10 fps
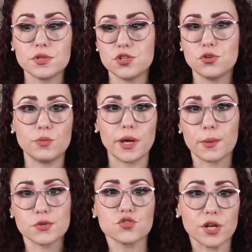to pick up
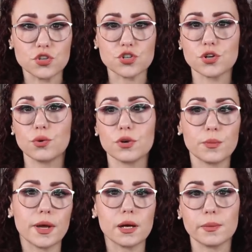a stranger or to
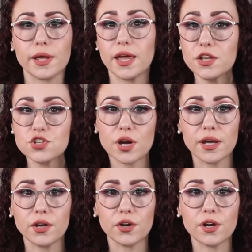pick up a
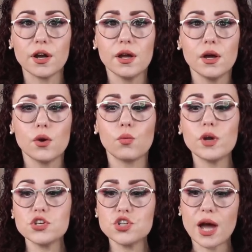hitchhiker,
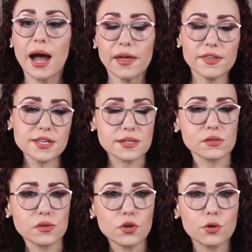which I think is a
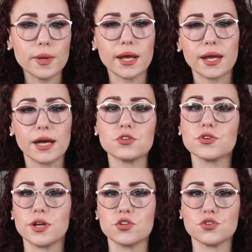little bit
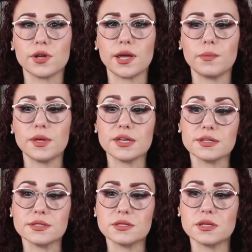contradictory
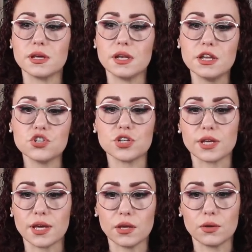because initially,
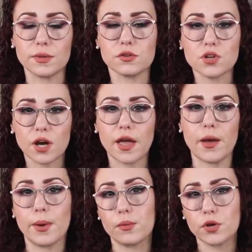you know, when they're talking
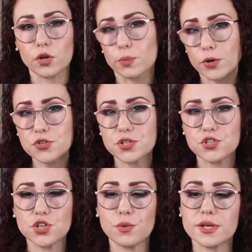about what a good person
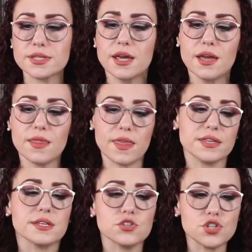she was, they
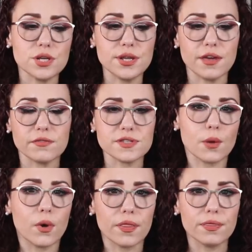said she'd give
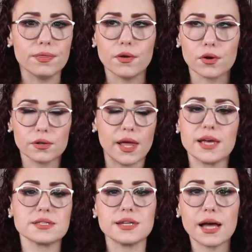someone her
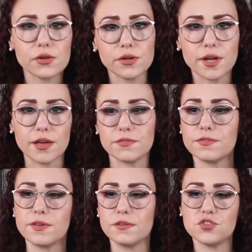last dollar
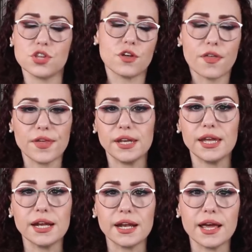if if she thought they
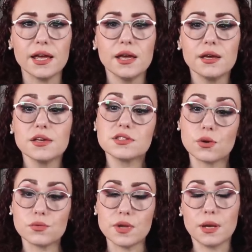needed it.
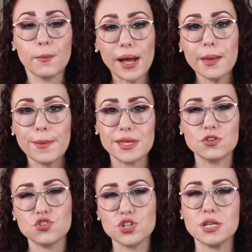So, in my
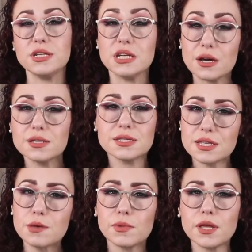opinion, she does
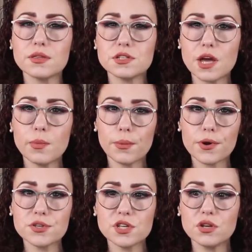seem like the type of
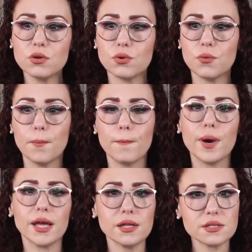person who
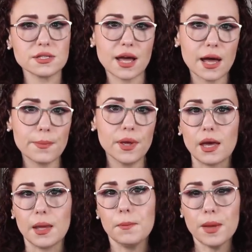might stop
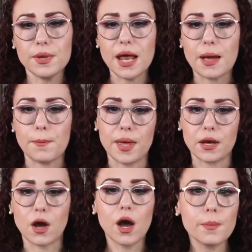and maybe not pick
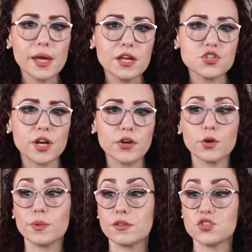up a hitchhiker hitchhiker,
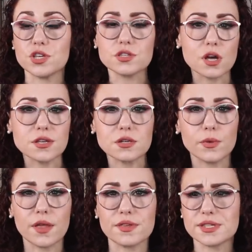but if she saw
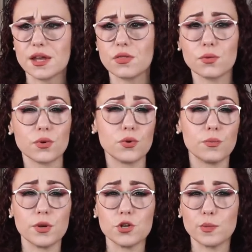someone on the side of the road who
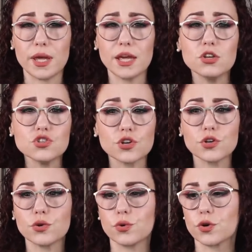appeared to be
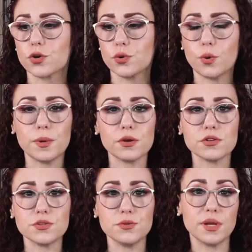injured or who appeared
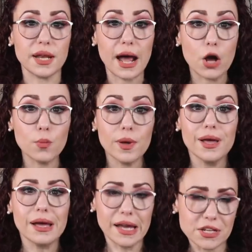to need help,
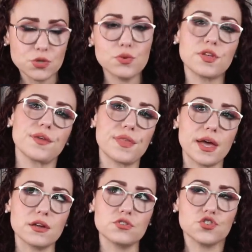I do think
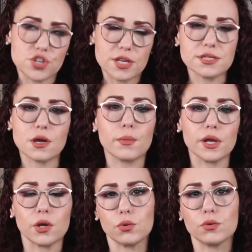that she is
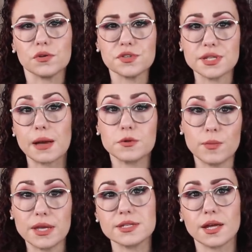somebody who would have stopped
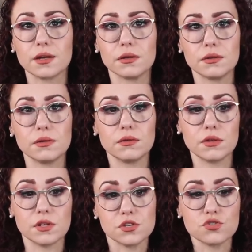based on
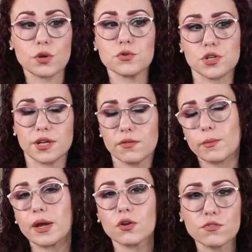the description given
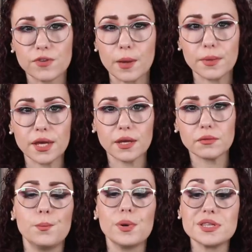by her family.
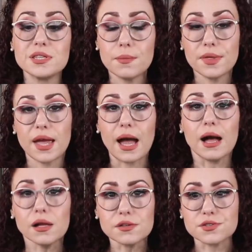But something
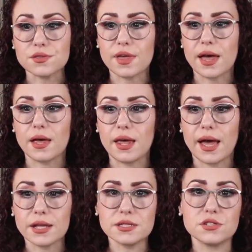else that
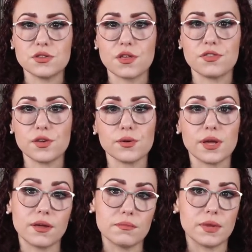adds to the
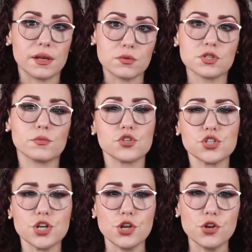theory that it was someone
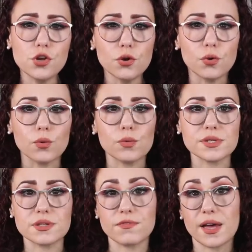she knew was
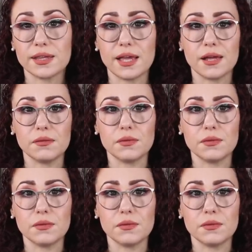the fact that